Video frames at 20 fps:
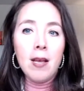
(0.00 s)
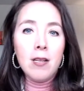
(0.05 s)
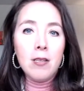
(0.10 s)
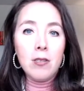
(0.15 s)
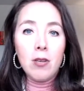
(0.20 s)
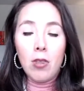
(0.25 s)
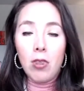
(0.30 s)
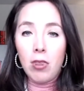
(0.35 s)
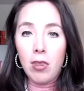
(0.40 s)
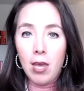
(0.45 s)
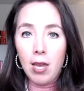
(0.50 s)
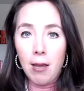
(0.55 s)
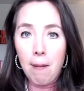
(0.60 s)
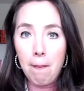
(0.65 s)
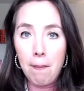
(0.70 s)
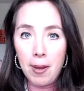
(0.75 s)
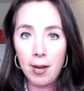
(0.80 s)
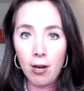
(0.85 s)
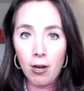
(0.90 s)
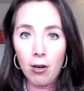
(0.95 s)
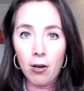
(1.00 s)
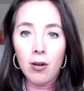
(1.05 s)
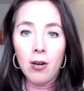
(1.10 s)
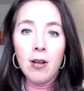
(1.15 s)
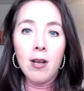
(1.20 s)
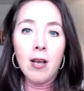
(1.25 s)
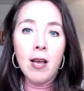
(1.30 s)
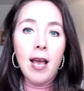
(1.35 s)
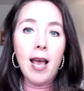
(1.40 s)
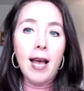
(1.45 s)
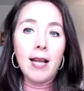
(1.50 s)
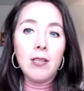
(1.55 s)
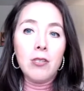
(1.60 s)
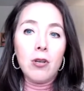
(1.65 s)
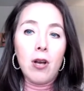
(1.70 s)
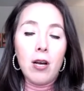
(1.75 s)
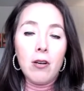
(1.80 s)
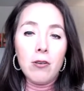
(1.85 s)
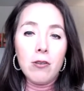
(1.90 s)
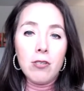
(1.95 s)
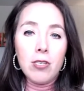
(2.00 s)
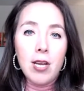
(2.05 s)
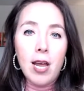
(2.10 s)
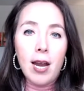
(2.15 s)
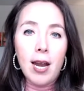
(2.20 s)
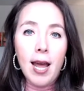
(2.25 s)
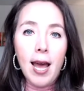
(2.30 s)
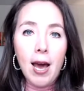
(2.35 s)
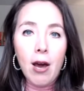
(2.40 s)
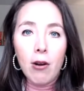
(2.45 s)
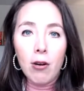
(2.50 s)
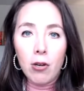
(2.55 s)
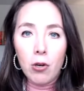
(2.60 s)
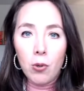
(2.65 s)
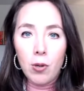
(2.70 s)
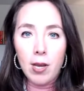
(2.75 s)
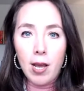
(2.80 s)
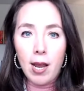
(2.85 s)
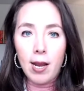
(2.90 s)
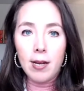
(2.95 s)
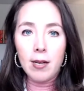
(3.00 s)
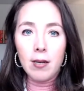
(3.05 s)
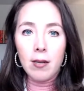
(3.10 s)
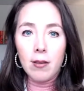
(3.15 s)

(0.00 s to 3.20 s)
to think bigger, and to understand how to create